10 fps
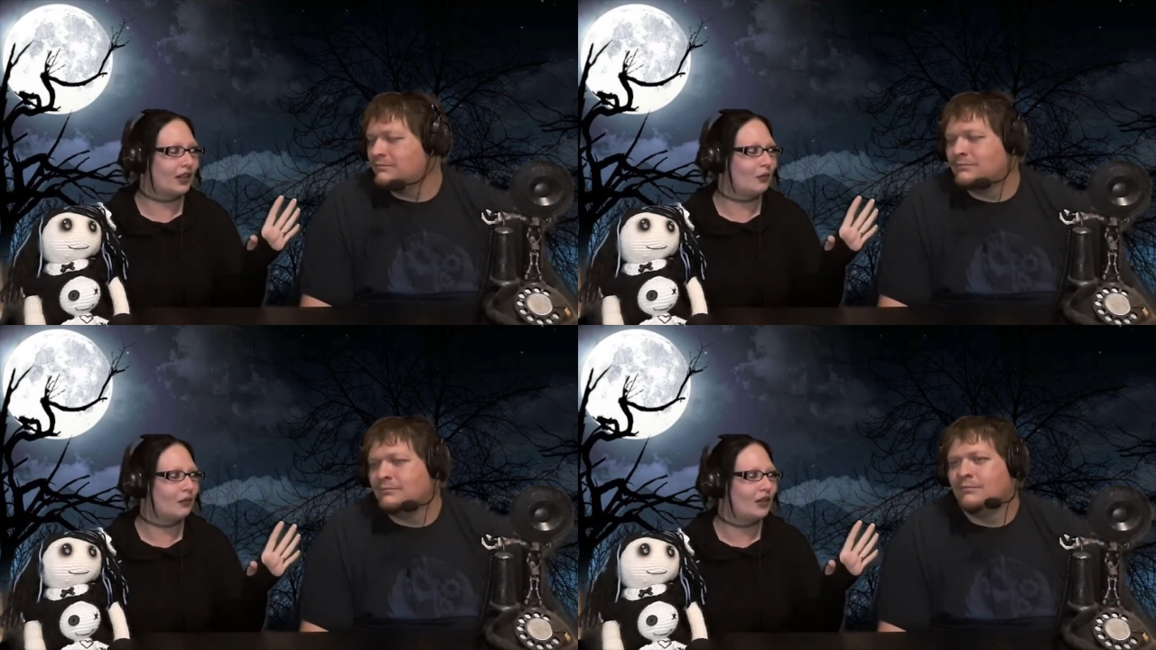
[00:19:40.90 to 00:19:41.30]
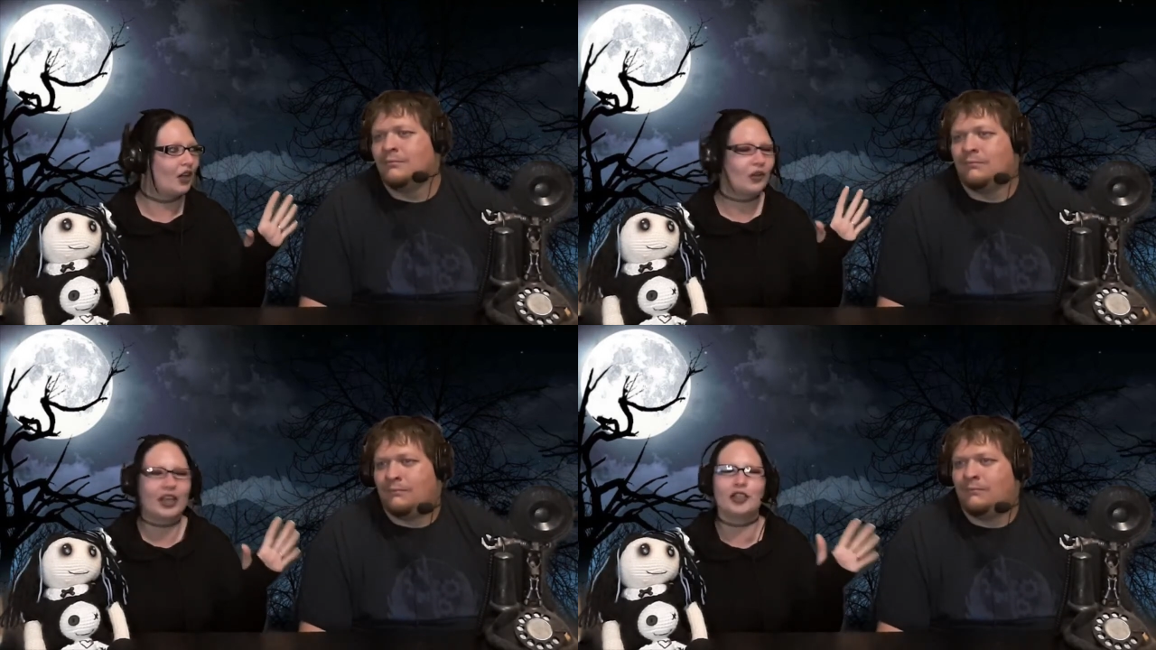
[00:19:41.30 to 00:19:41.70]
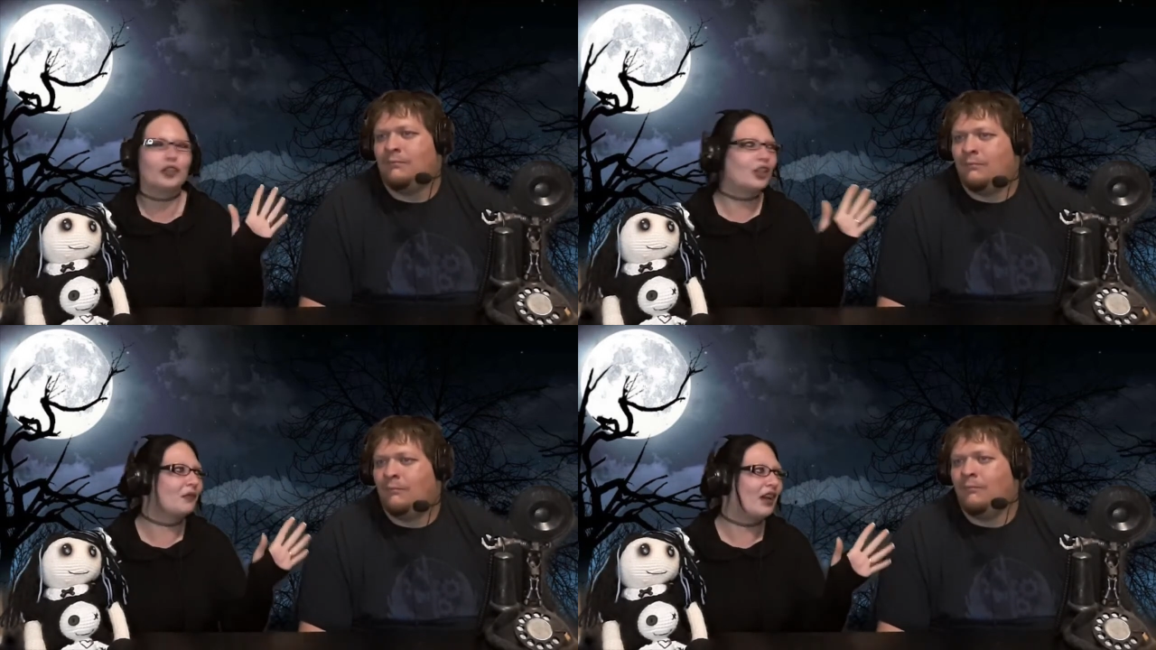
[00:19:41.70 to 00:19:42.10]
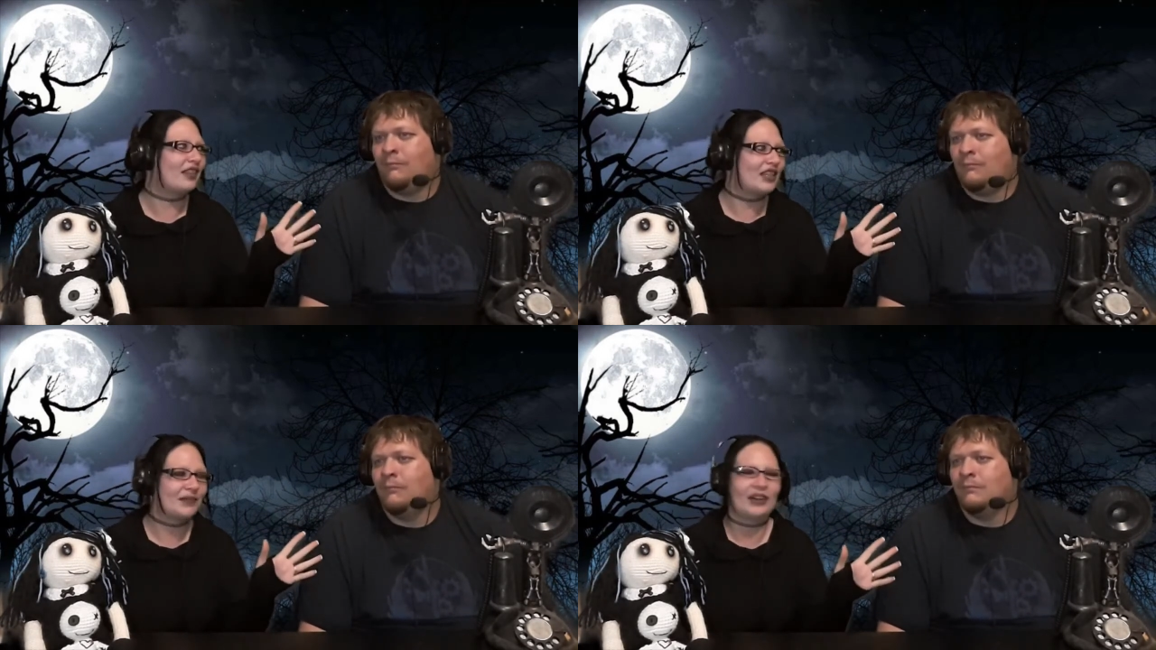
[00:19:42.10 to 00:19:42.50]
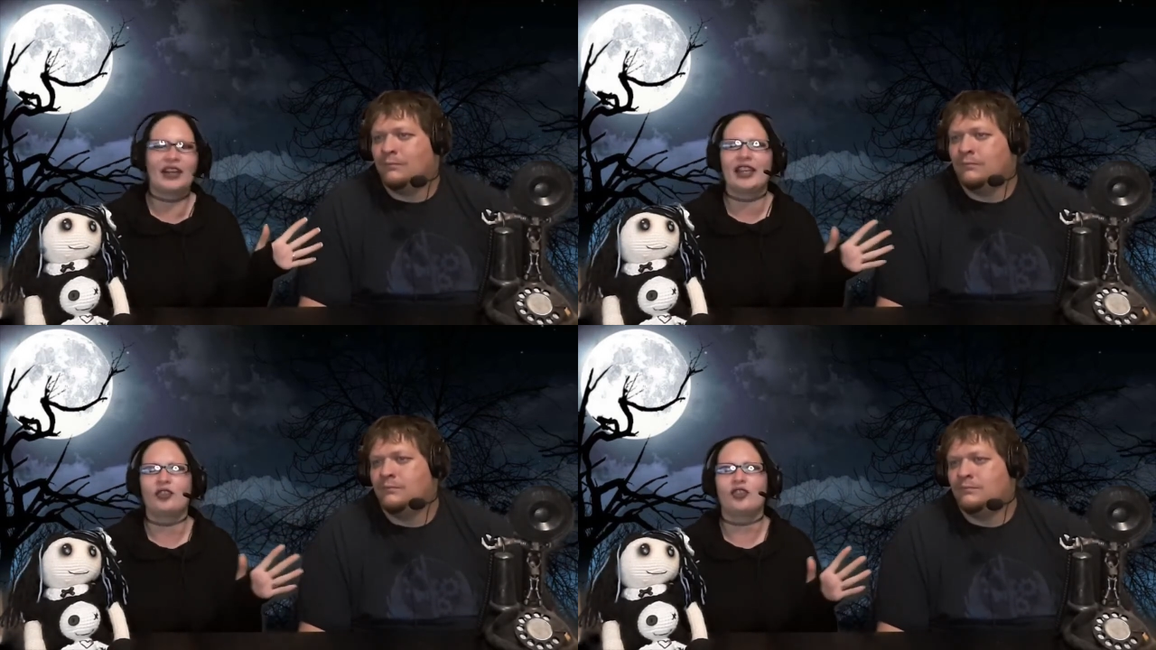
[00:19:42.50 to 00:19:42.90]
Speaker 1: him. Okay, and you're going to find this very
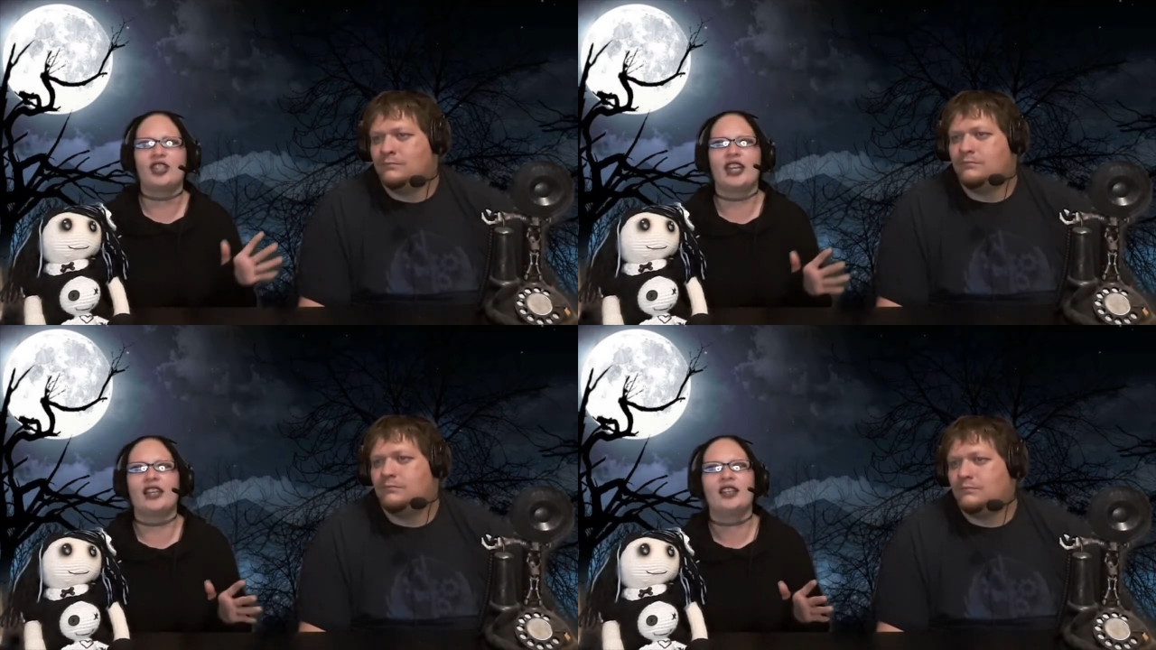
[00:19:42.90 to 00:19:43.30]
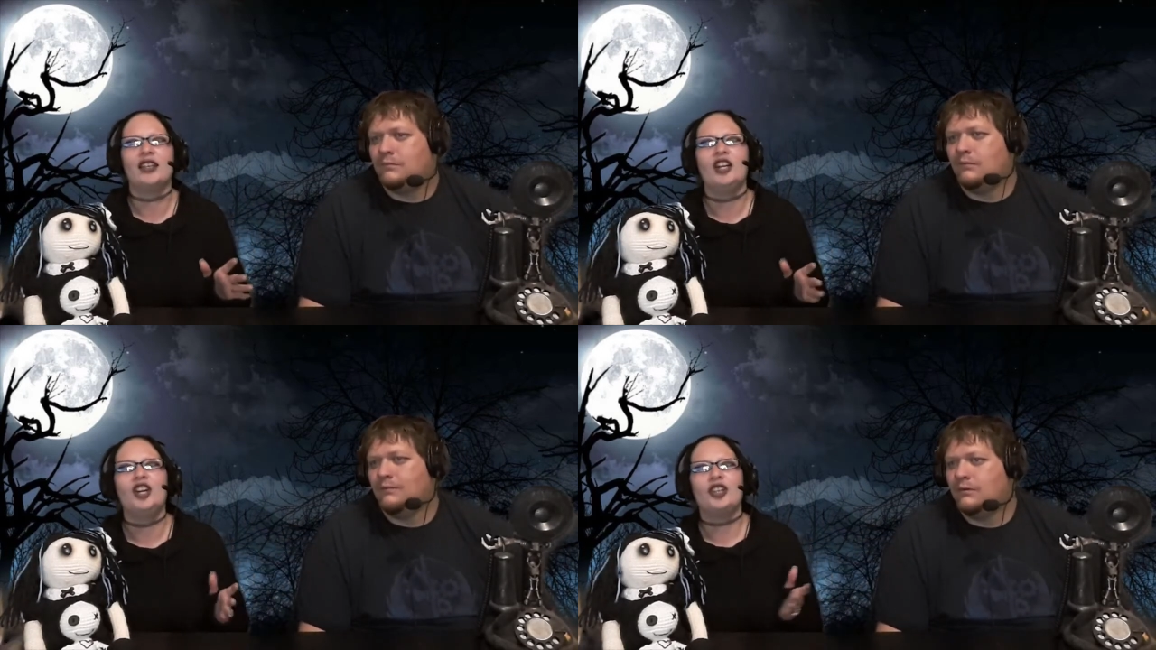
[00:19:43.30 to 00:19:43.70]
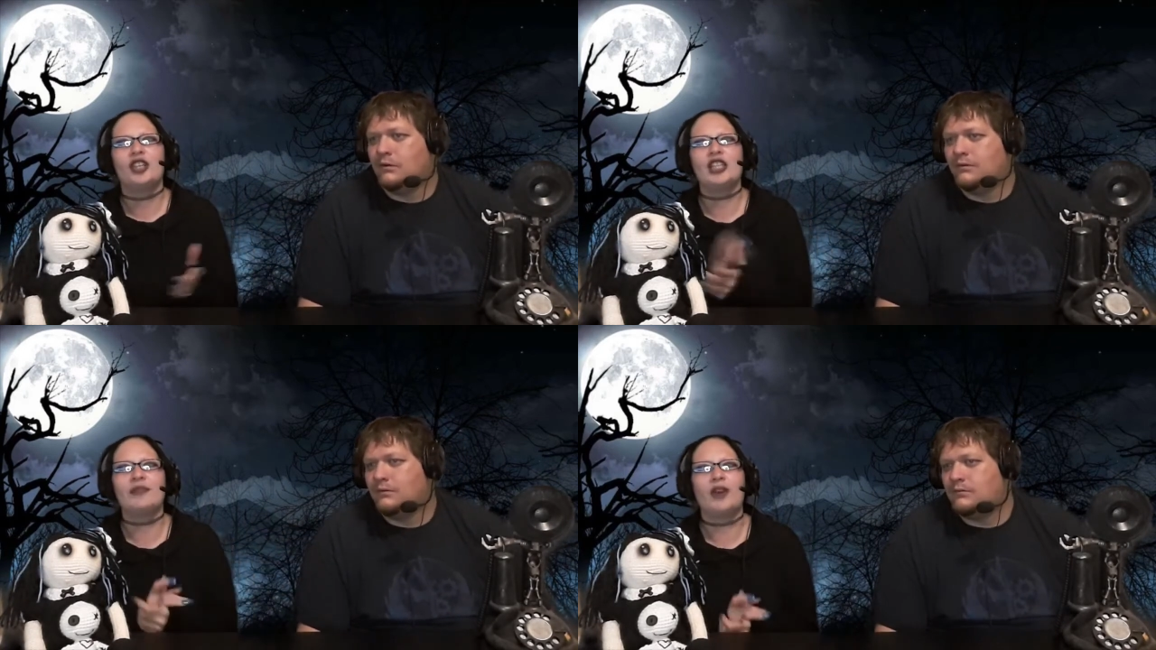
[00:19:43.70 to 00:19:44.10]
interesting. This